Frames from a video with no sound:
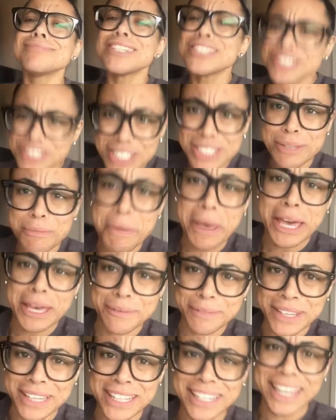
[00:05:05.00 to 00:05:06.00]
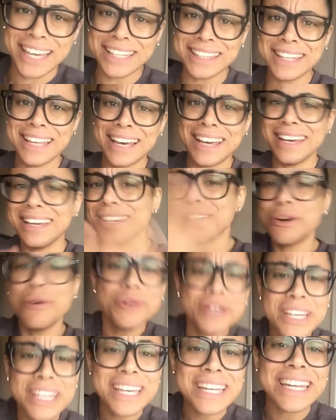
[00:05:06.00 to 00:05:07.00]
she's a baby and like who
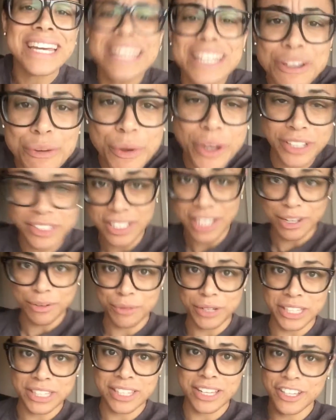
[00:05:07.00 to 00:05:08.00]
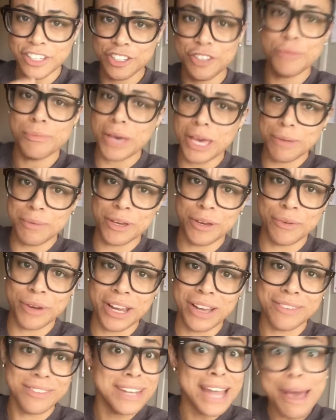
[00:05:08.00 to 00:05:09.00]
can get any work done with a cute baby
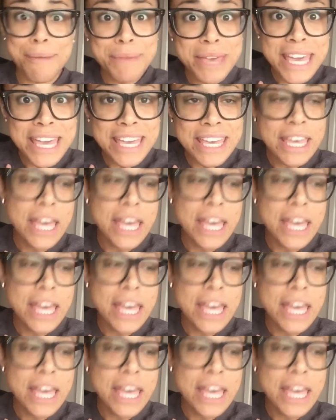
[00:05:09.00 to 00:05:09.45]
around not me